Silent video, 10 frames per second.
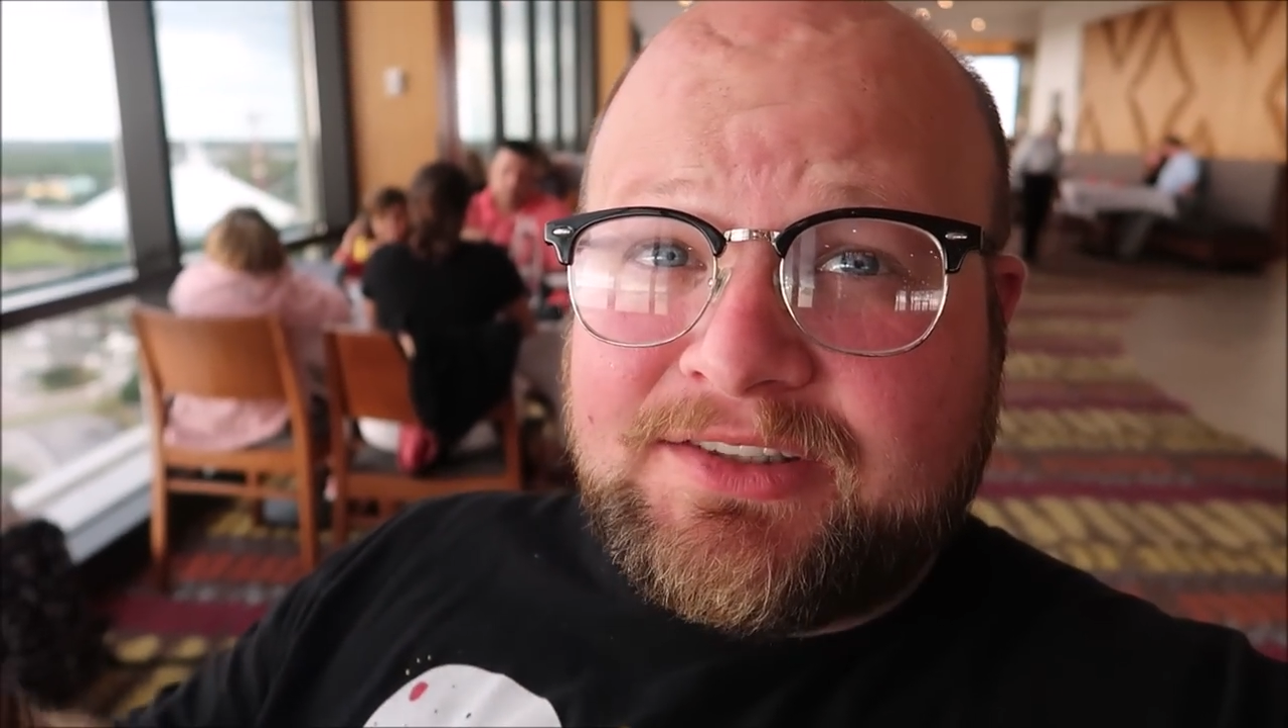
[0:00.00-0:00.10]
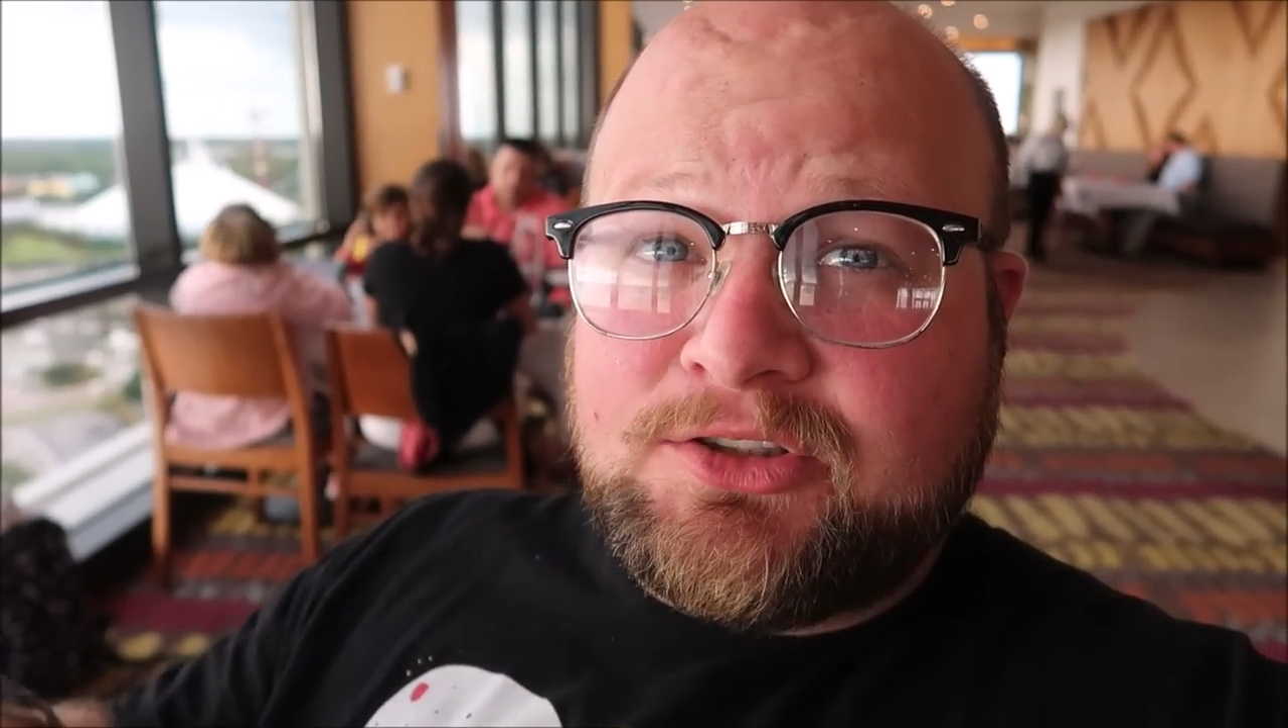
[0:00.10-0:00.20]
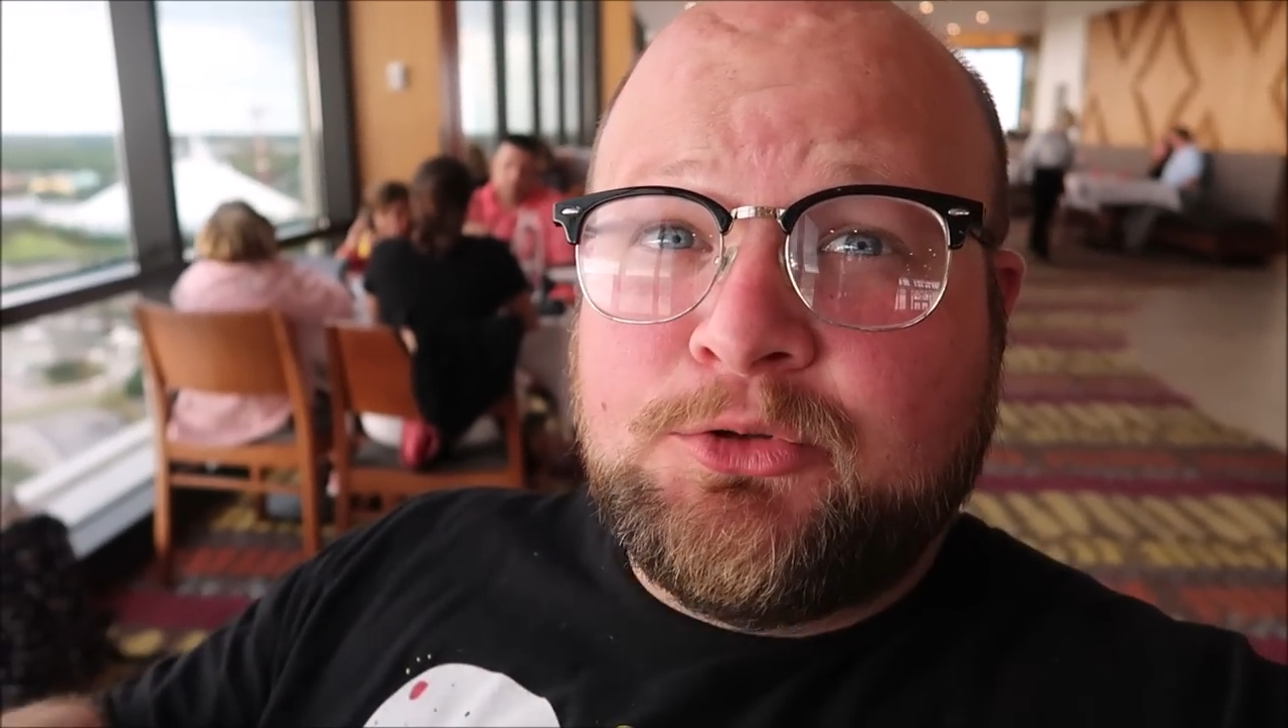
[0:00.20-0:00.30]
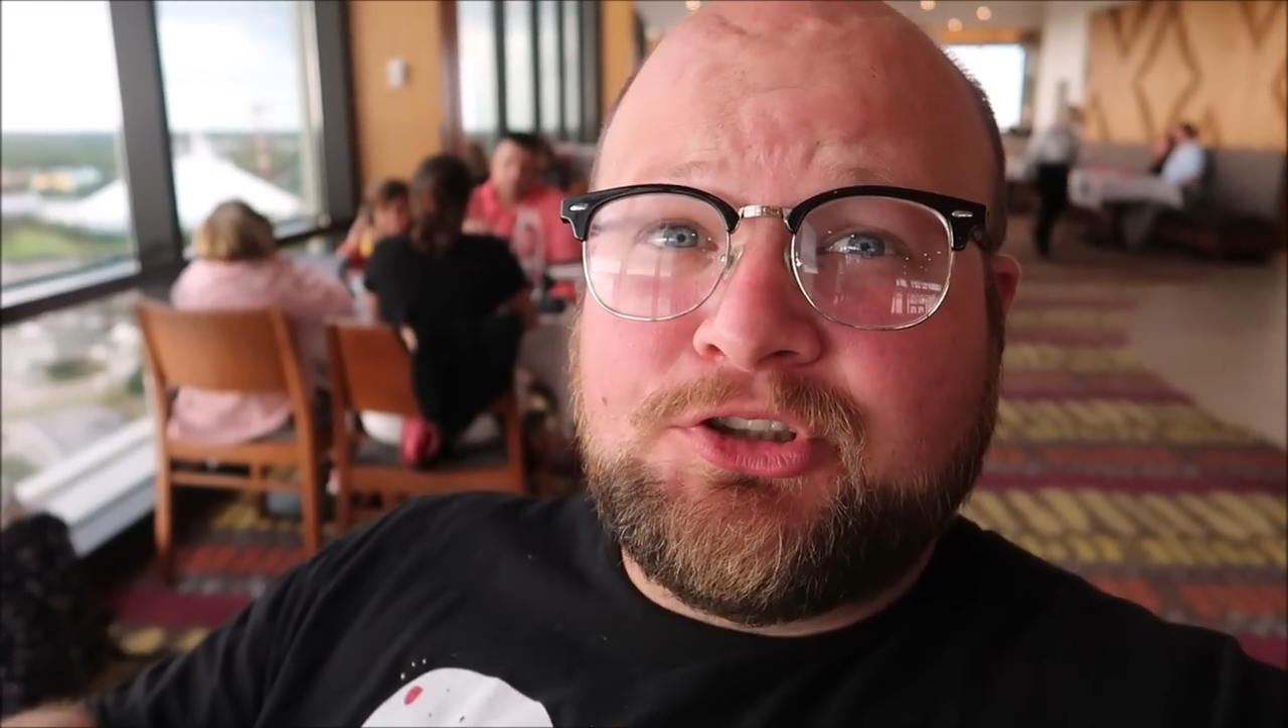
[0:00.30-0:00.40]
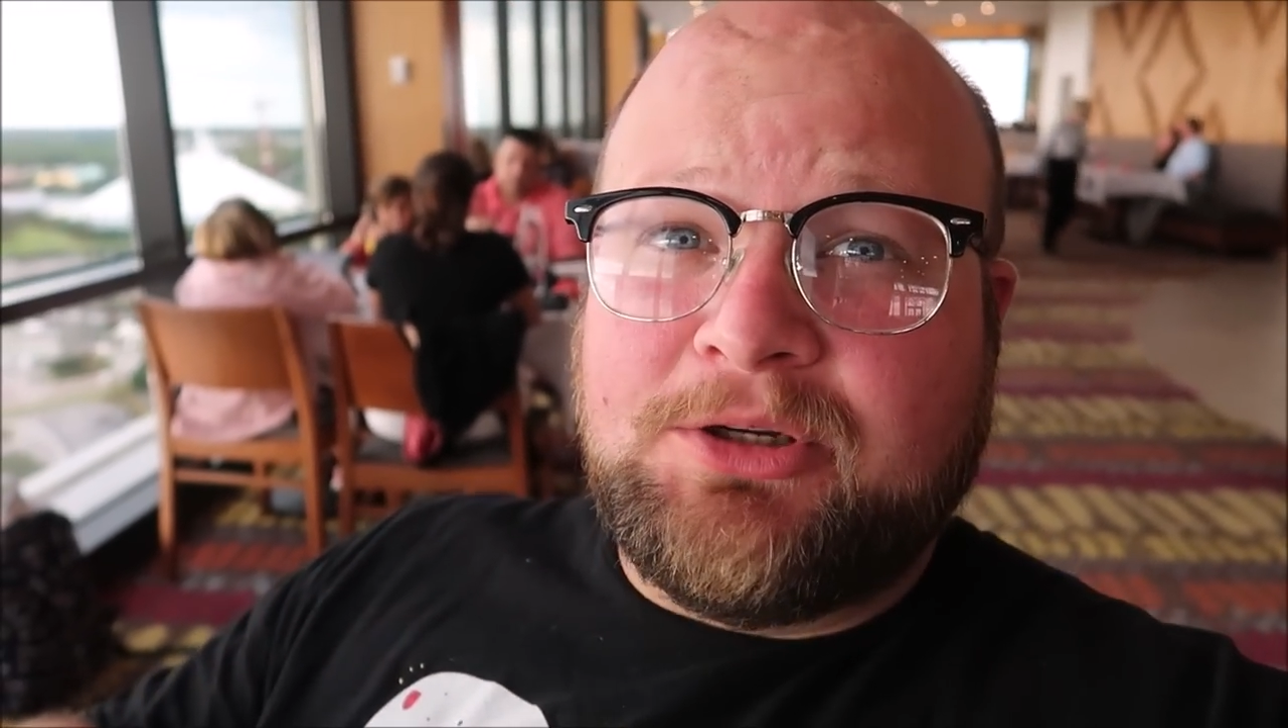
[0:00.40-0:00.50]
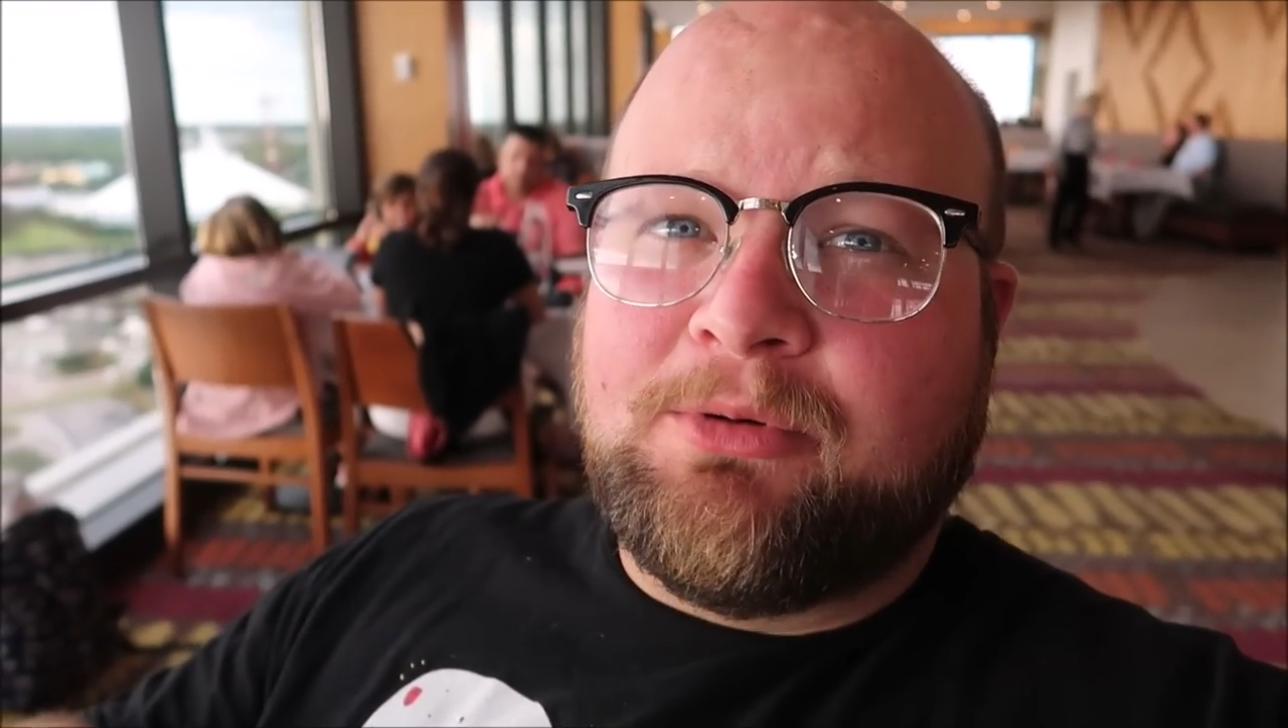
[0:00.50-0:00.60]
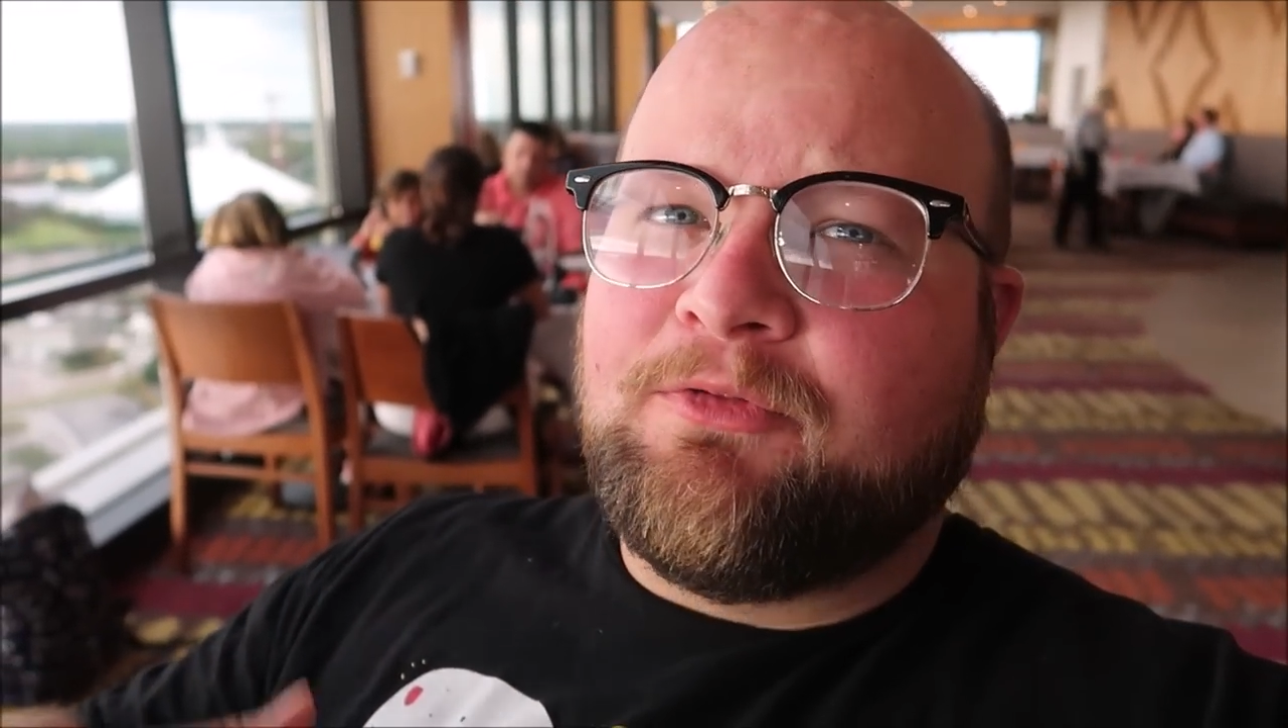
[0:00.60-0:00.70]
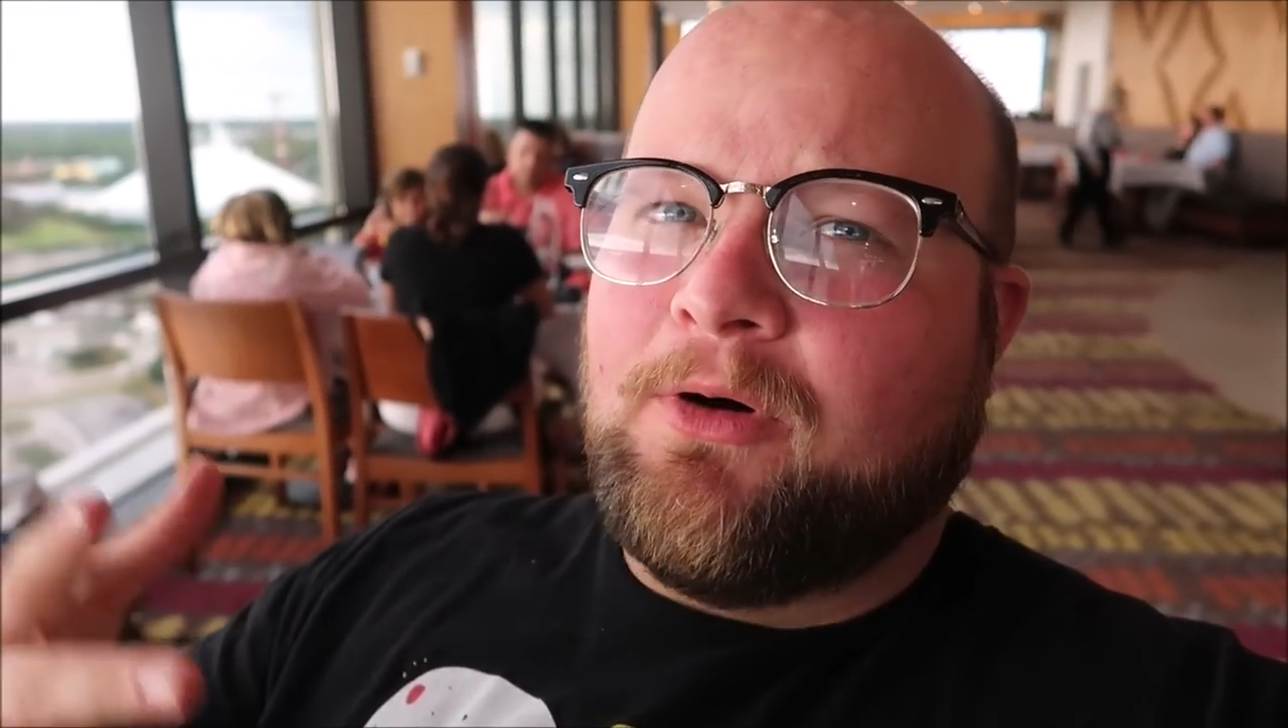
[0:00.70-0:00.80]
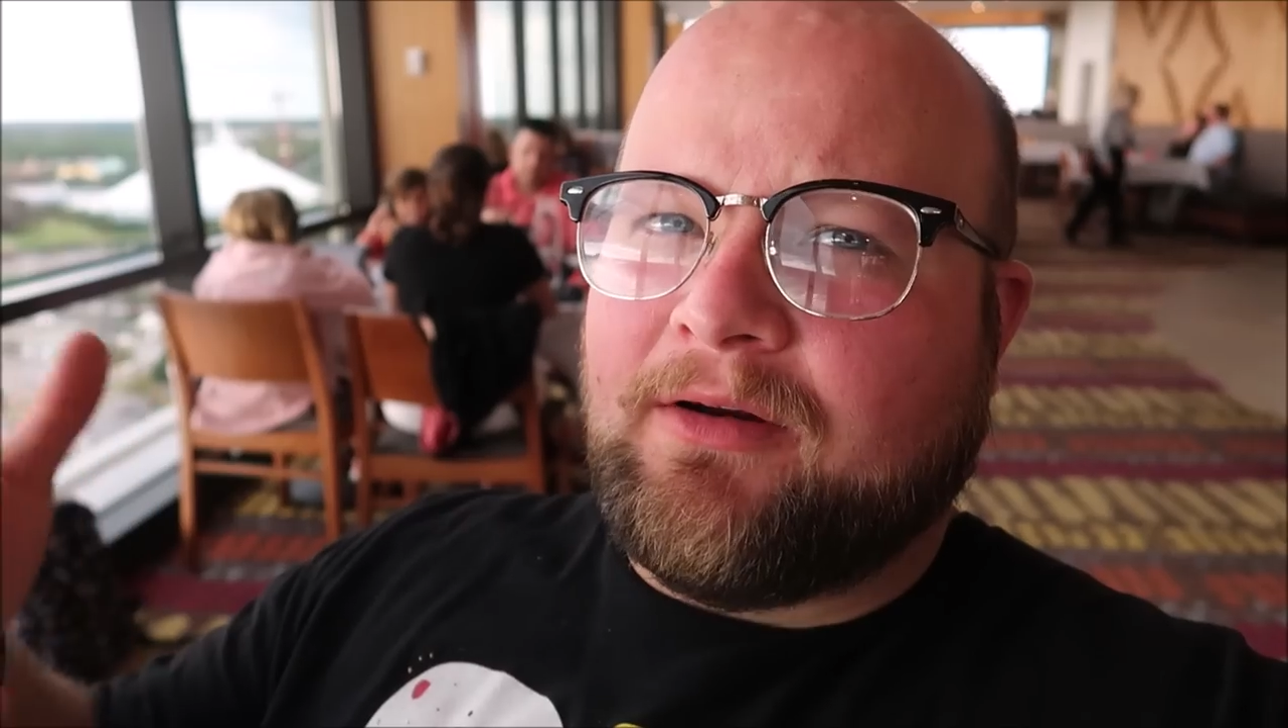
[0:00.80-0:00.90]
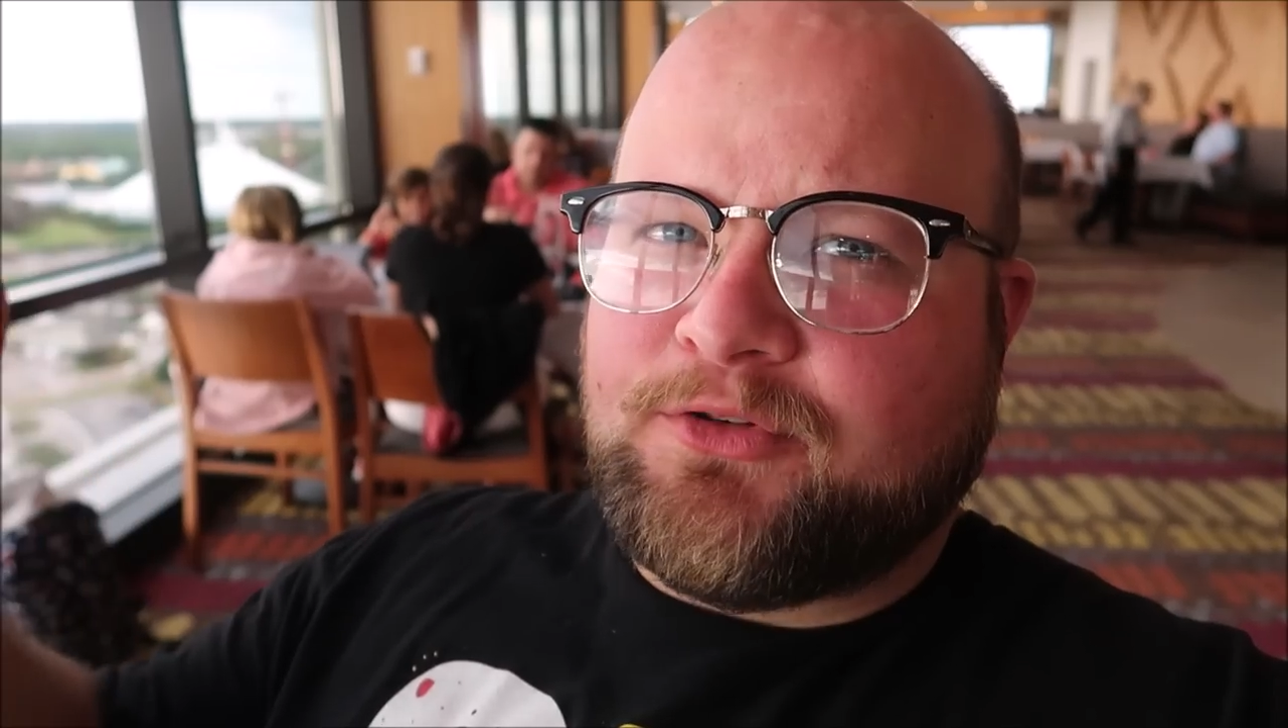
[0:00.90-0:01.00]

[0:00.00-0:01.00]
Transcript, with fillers: sushi before.